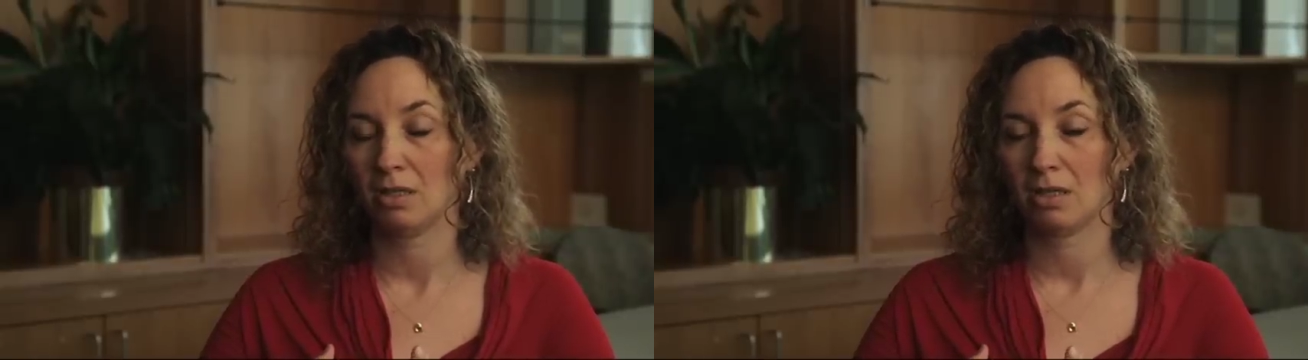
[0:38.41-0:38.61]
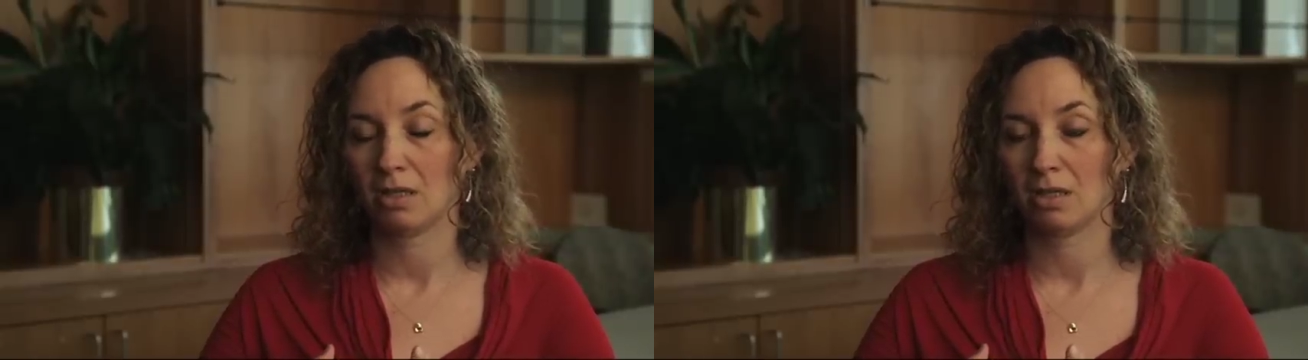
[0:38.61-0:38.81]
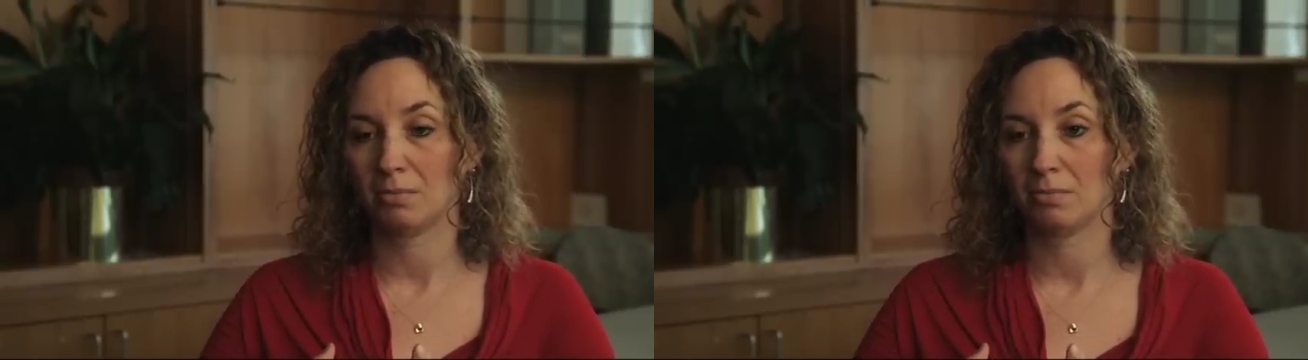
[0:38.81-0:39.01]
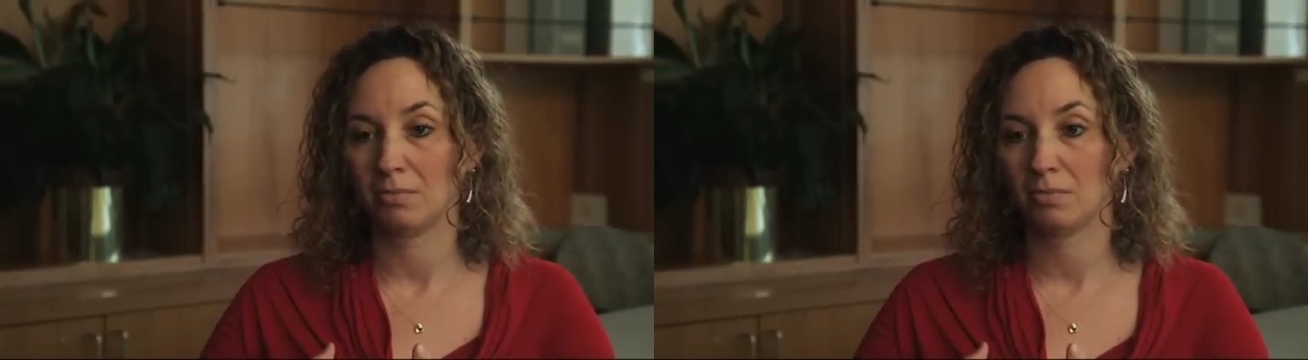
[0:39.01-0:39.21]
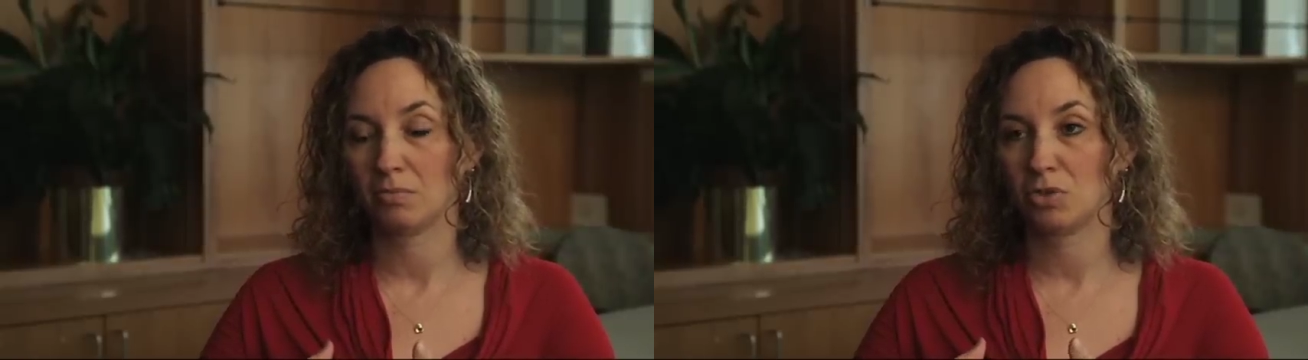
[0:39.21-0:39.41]

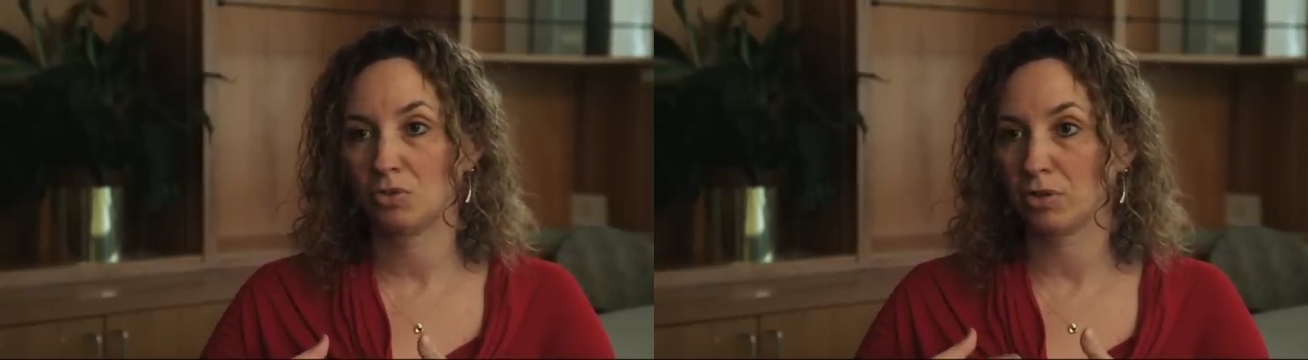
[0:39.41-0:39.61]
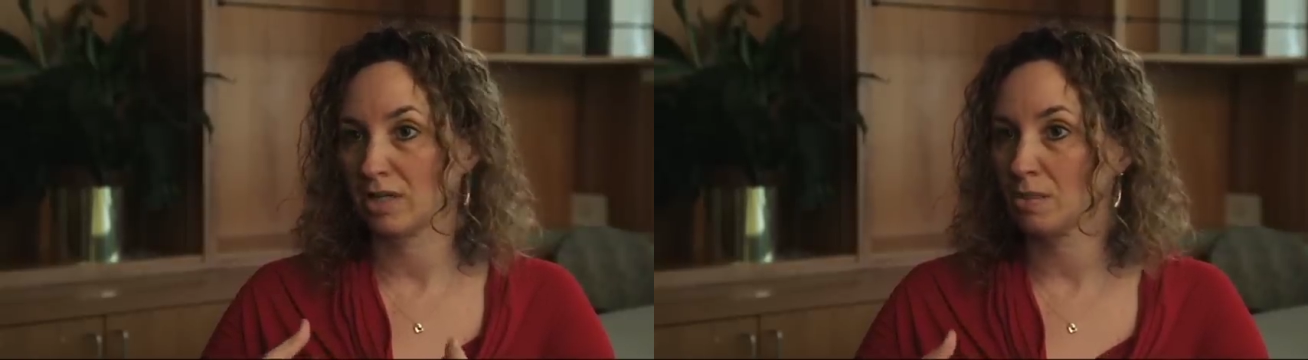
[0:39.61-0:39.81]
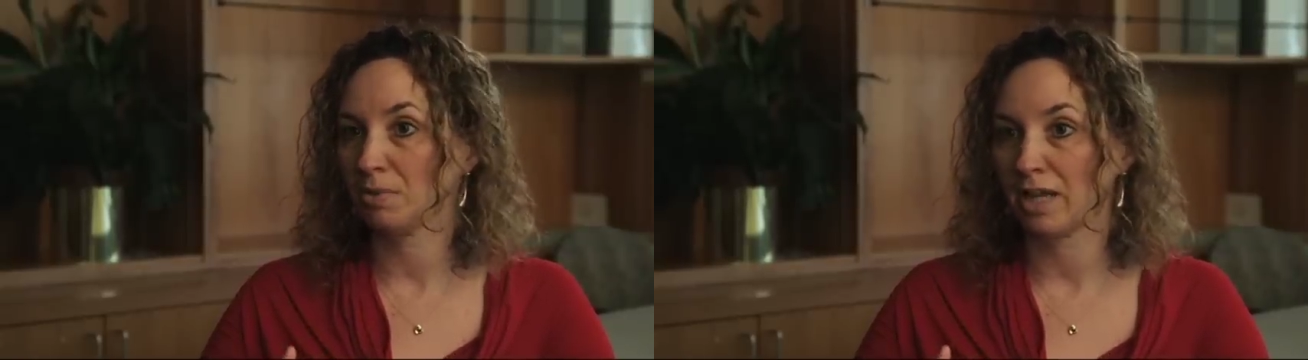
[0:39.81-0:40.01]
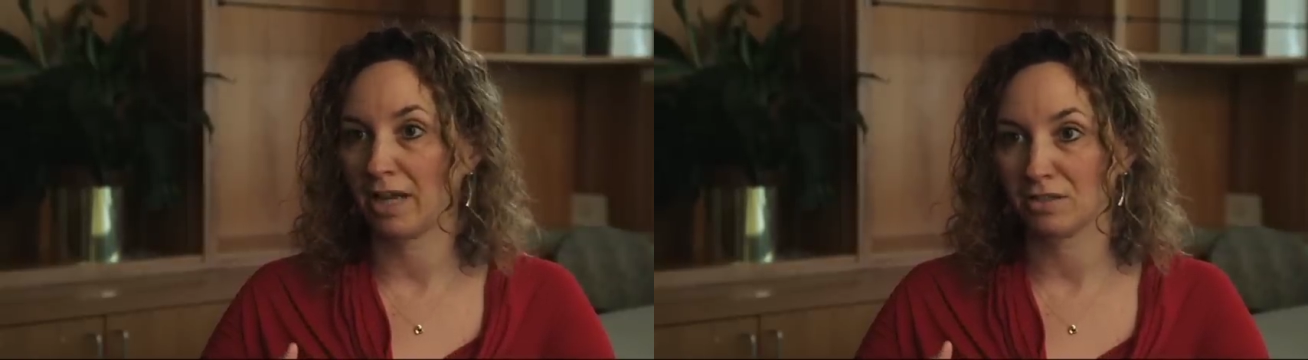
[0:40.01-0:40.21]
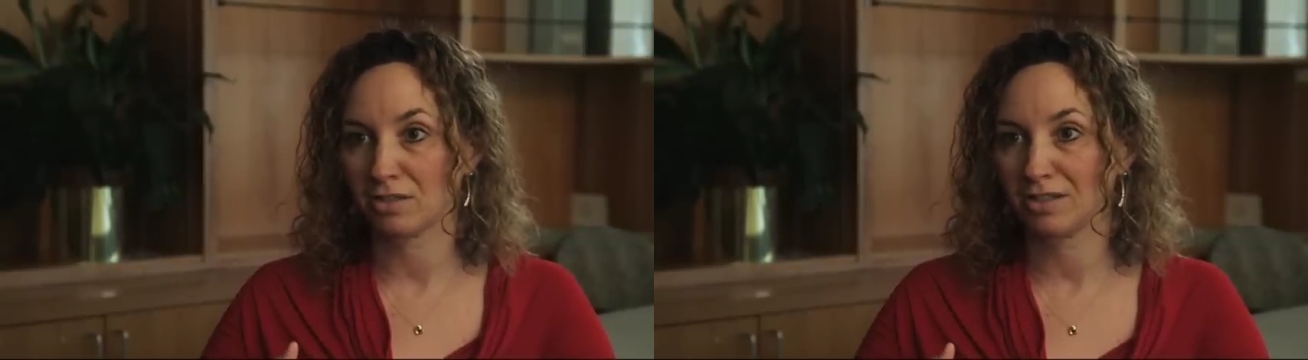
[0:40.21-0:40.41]
um,
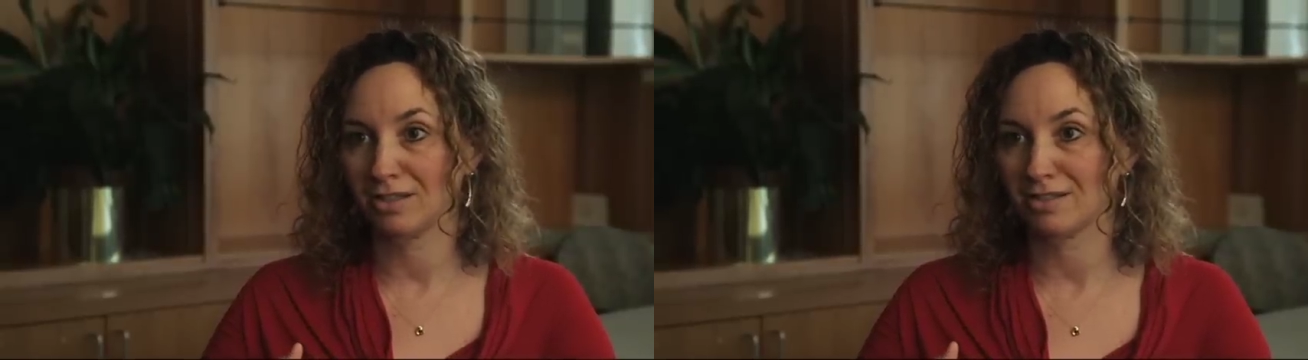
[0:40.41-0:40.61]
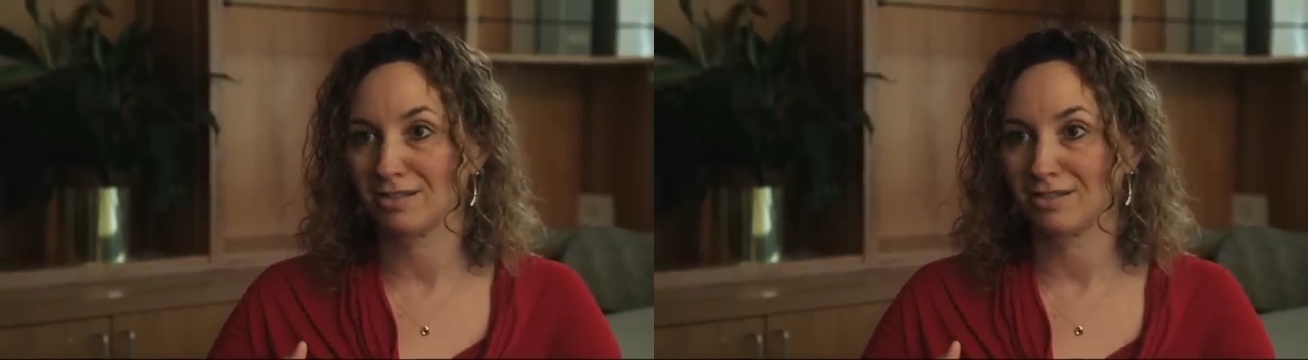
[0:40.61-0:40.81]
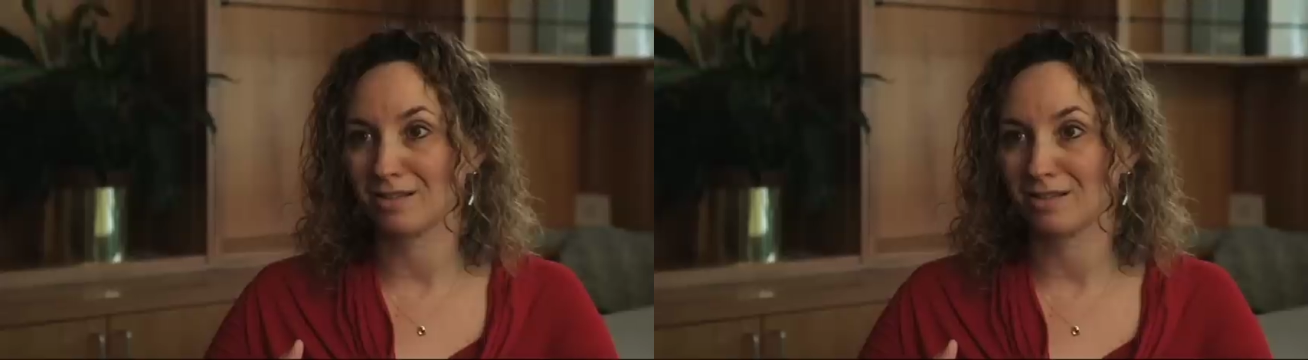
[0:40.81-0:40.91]
transplant is,